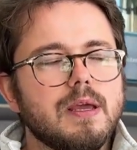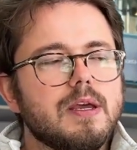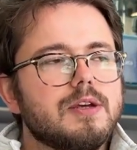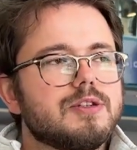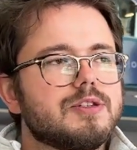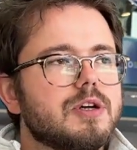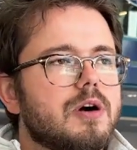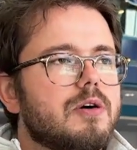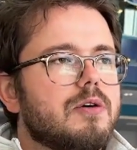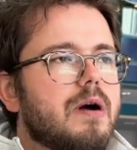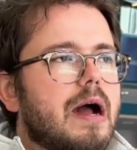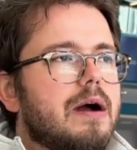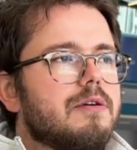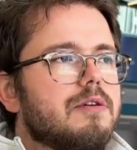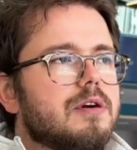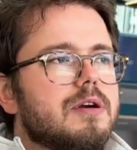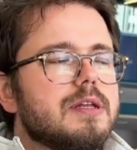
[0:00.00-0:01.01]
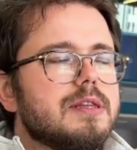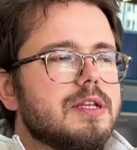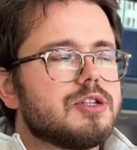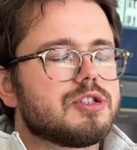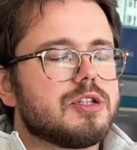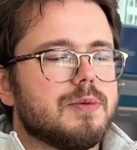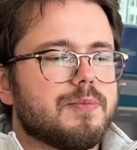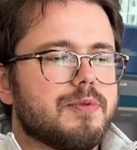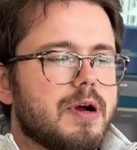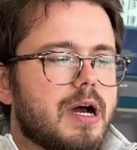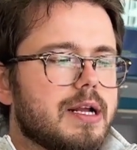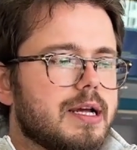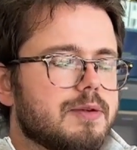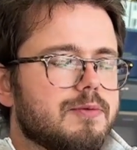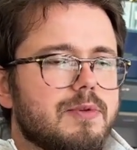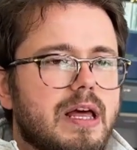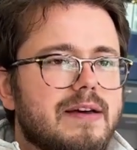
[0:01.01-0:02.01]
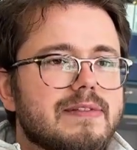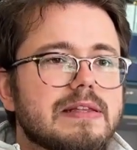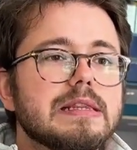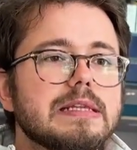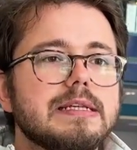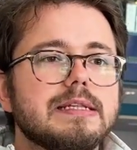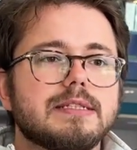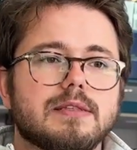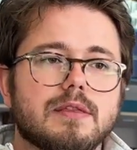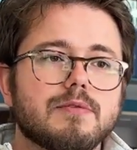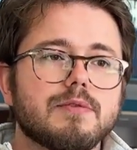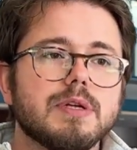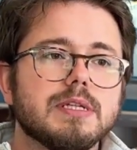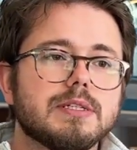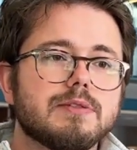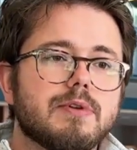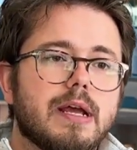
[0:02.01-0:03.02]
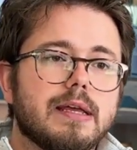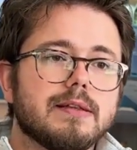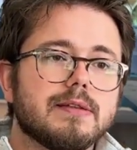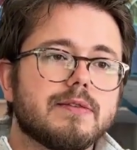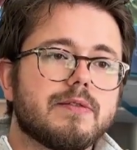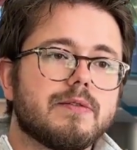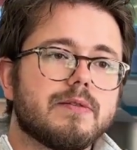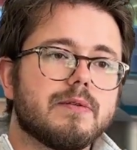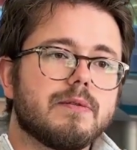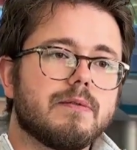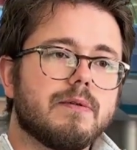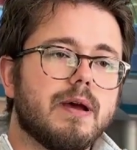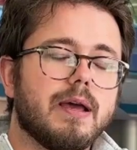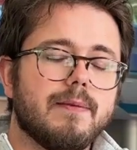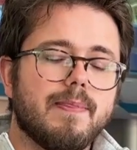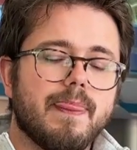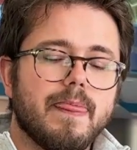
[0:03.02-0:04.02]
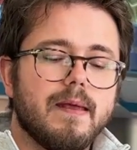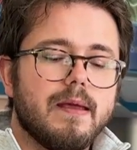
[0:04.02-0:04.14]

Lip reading: So our initial product will have at least 3 strains, right?